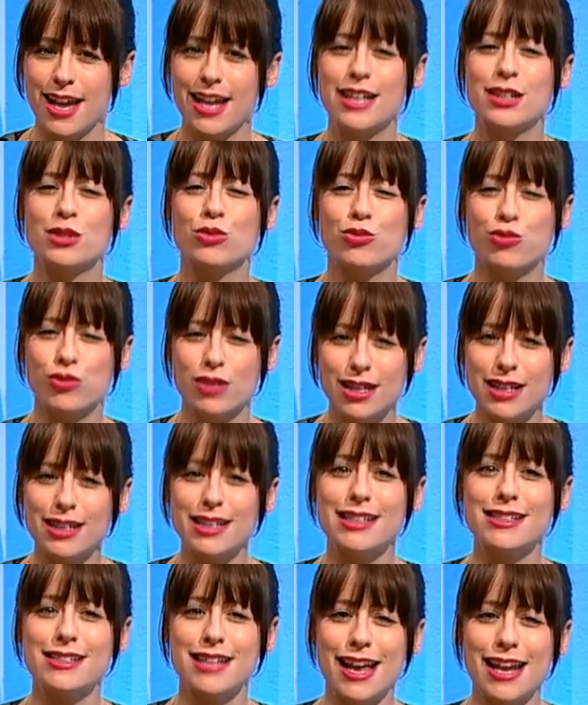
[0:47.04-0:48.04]
is
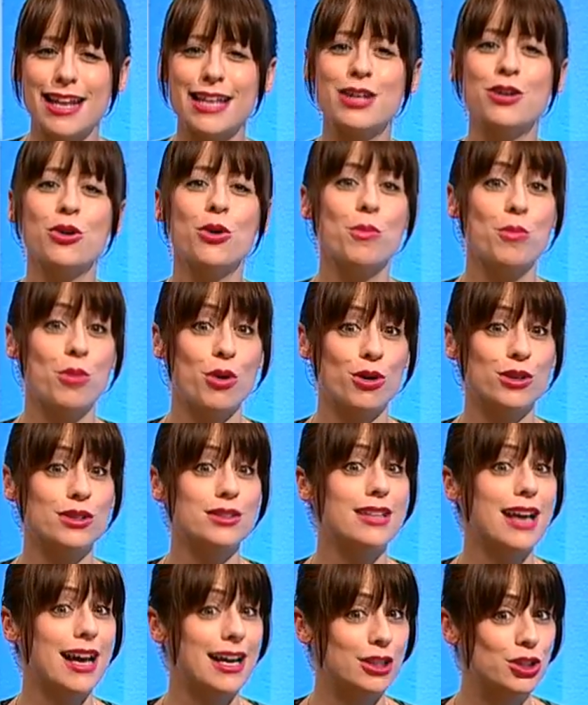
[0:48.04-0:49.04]
really telling your
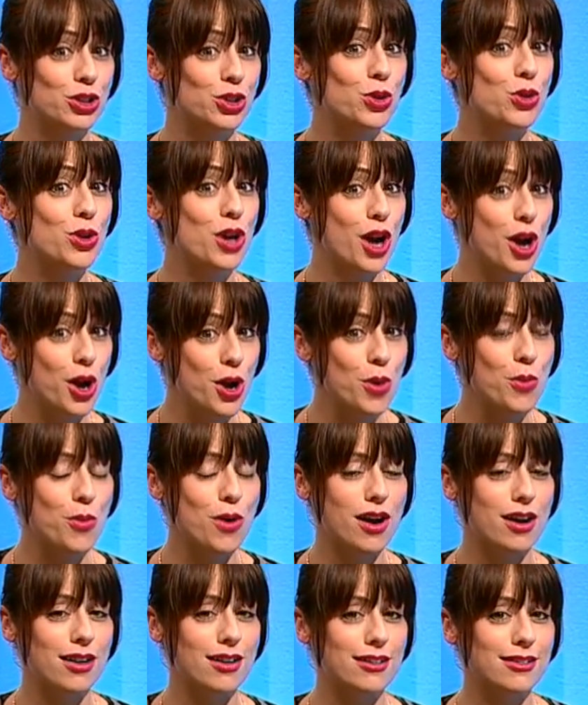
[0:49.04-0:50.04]
boss and your
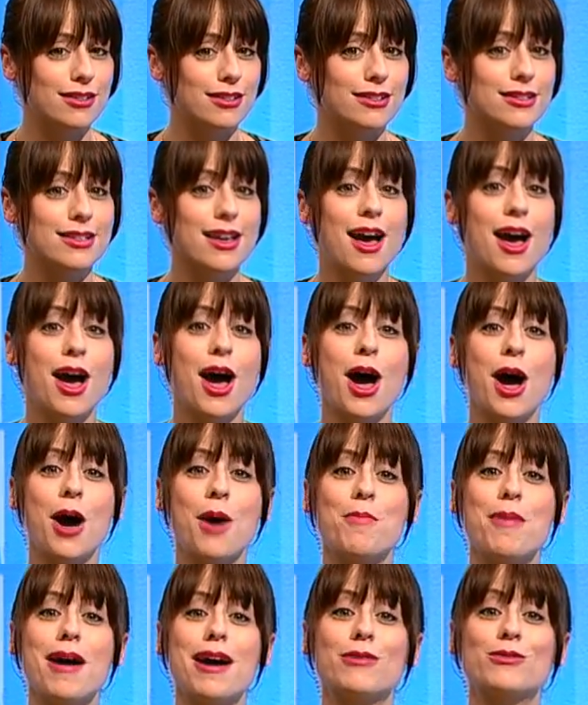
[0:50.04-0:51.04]
co-workers
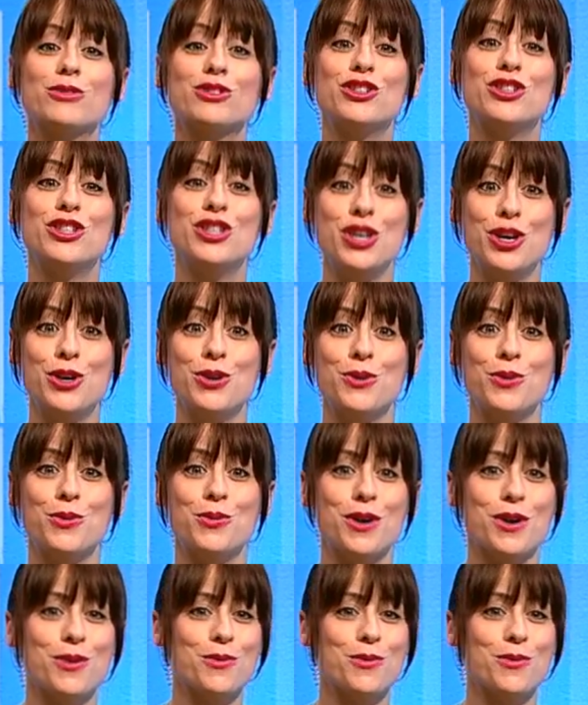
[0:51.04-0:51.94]
about you.